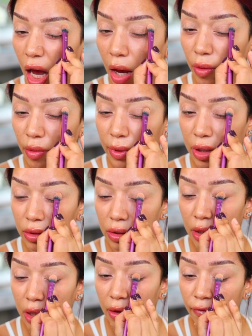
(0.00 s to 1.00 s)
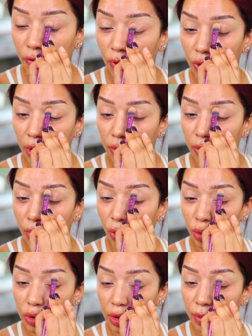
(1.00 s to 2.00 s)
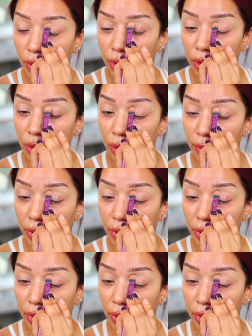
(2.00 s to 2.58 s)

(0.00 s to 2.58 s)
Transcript: I will be using it for multiple